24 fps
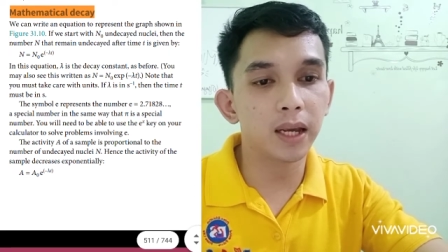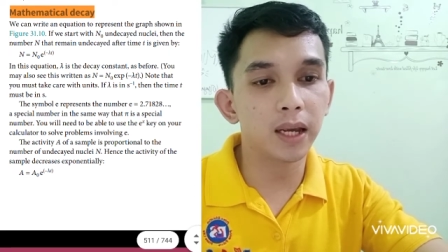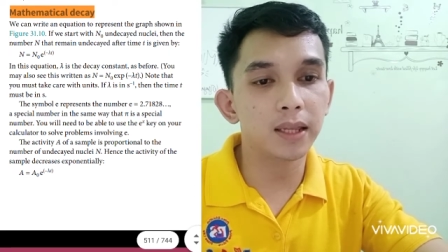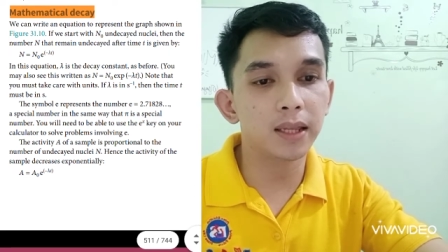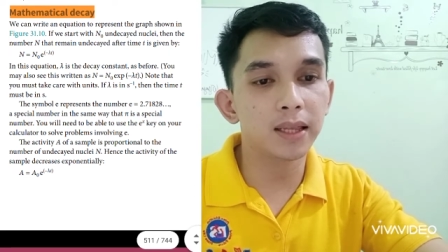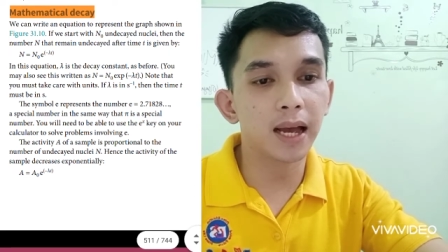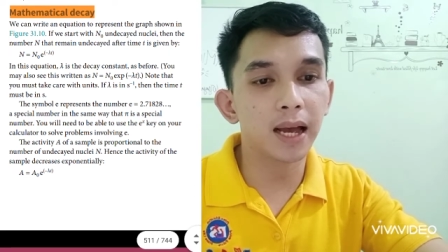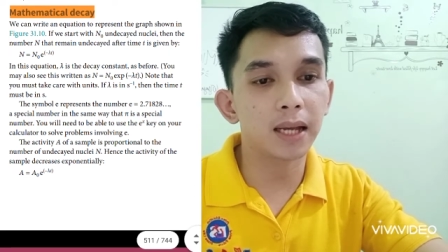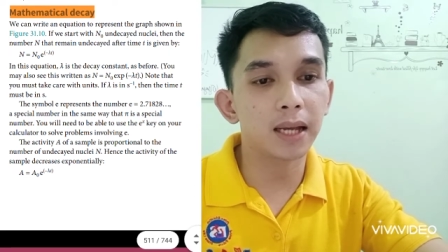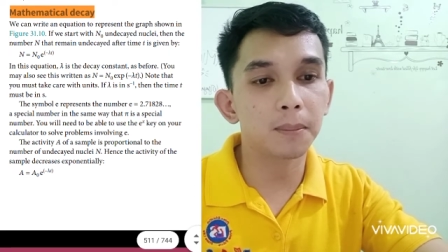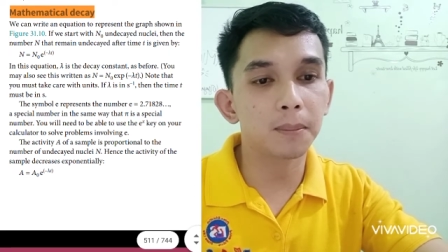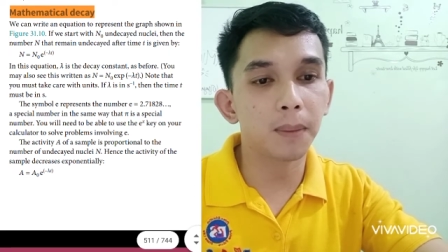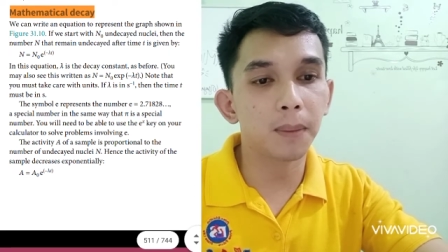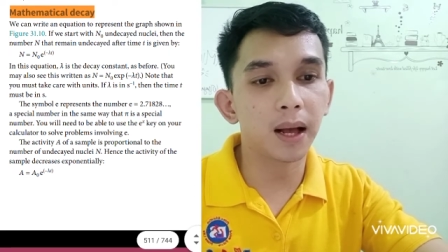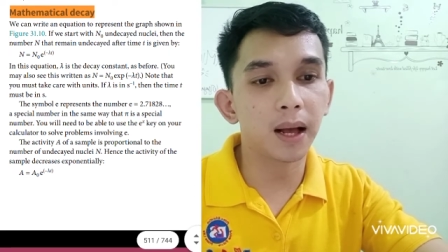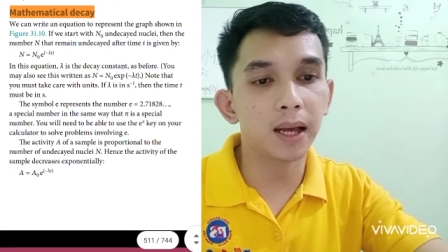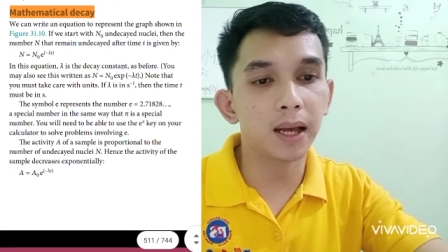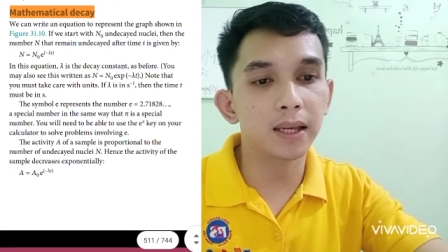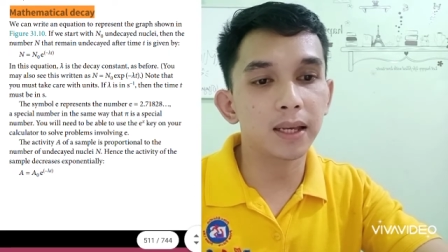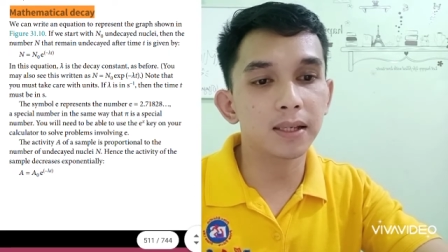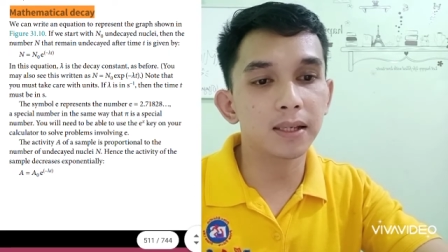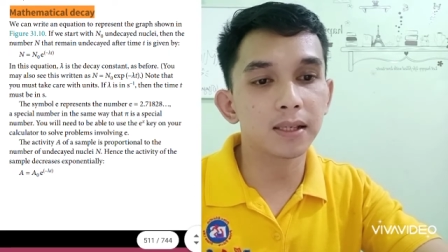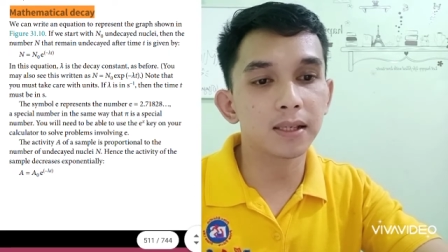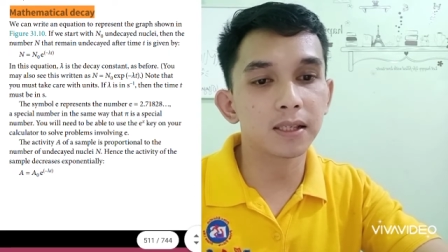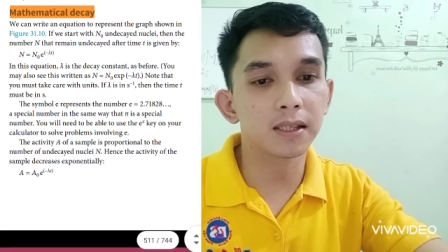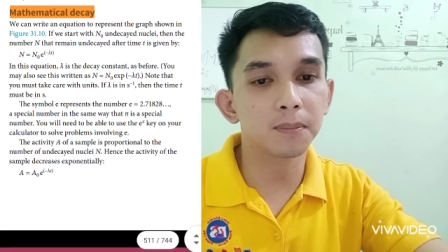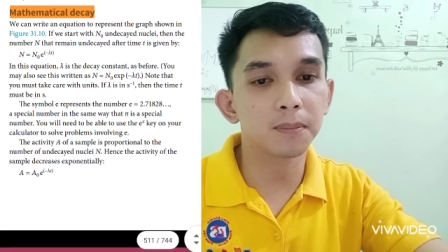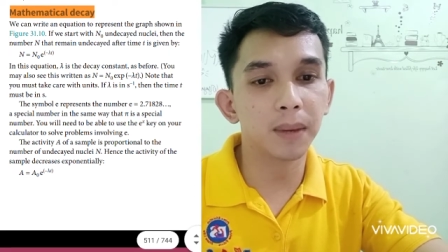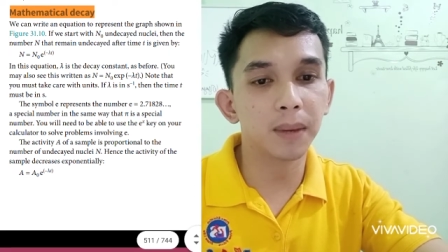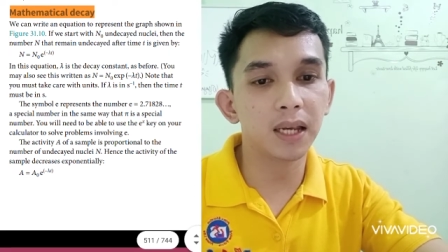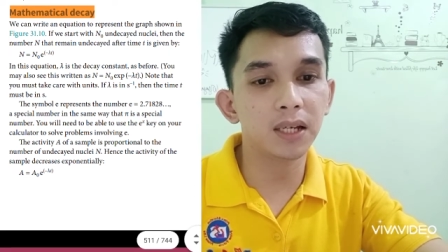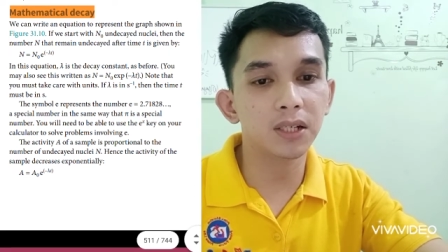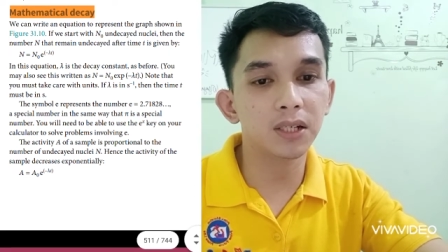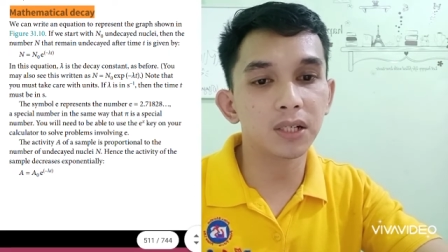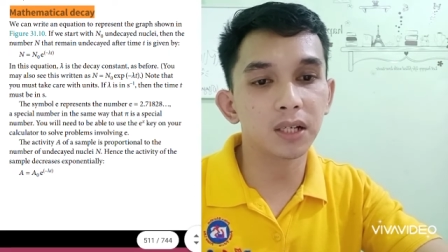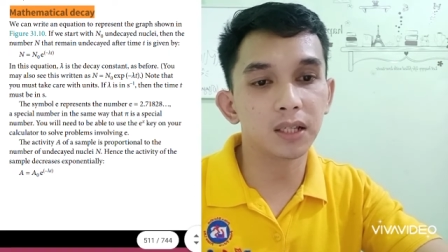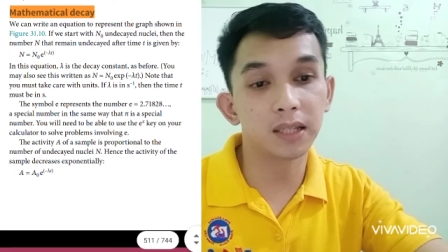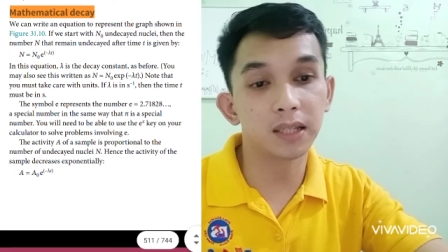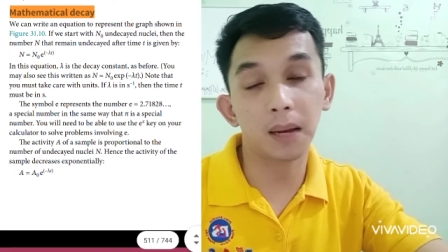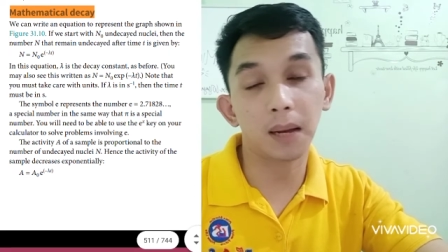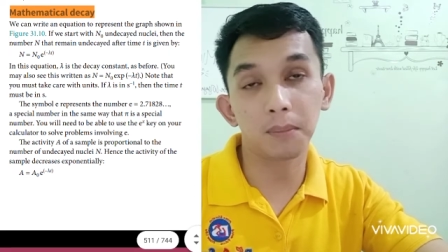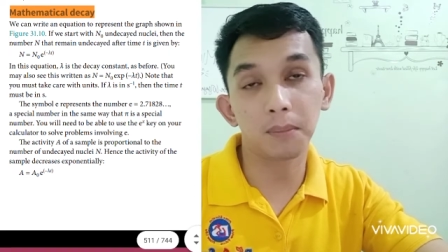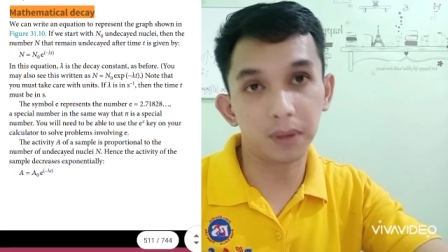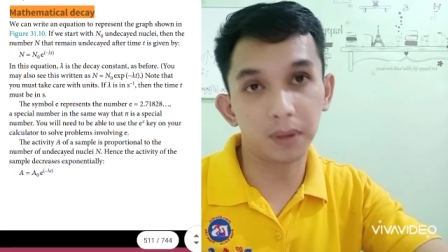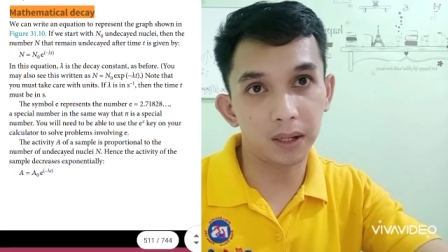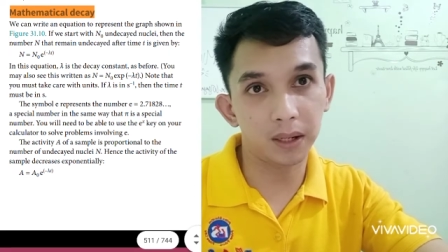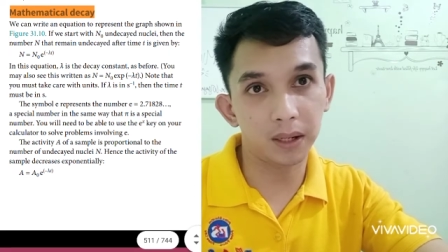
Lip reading: that pi is a spatial number.